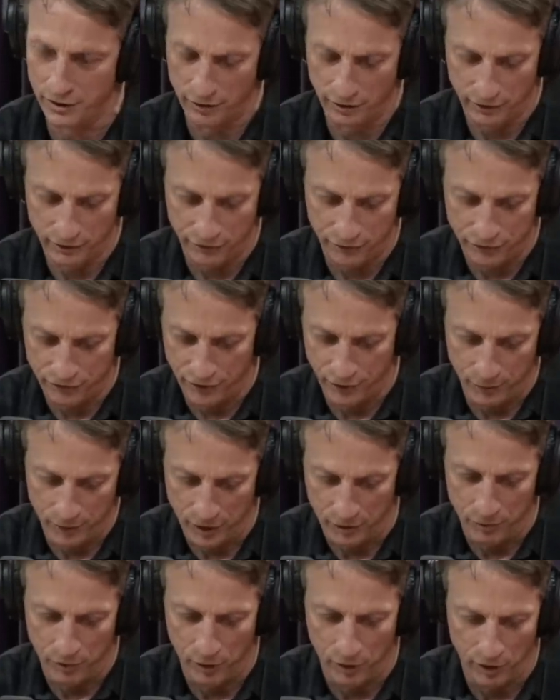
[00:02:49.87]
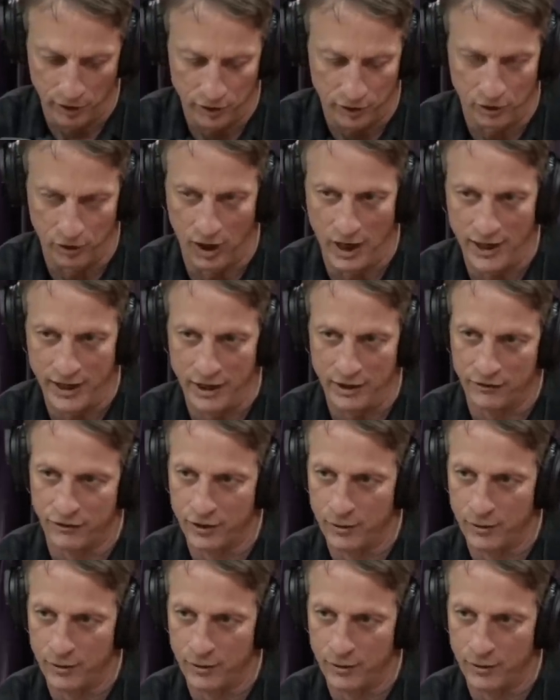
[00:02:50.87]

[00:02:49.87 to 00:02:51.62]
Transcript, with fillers: you know they're flipping their board, grinding,